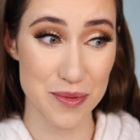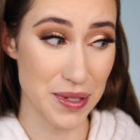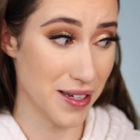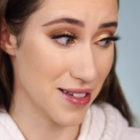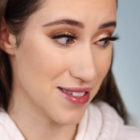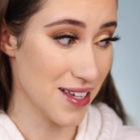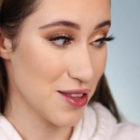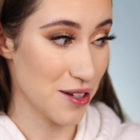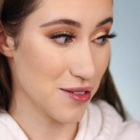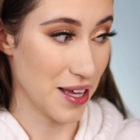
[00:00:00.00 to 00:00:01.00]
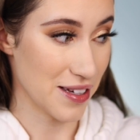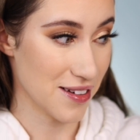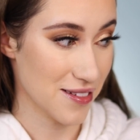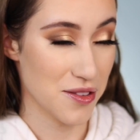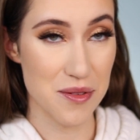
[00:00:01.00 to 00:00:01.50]
just because they're
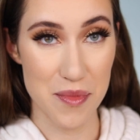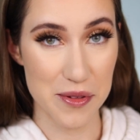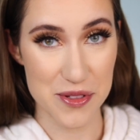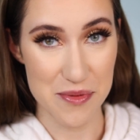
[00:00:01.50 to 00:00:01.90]
like the most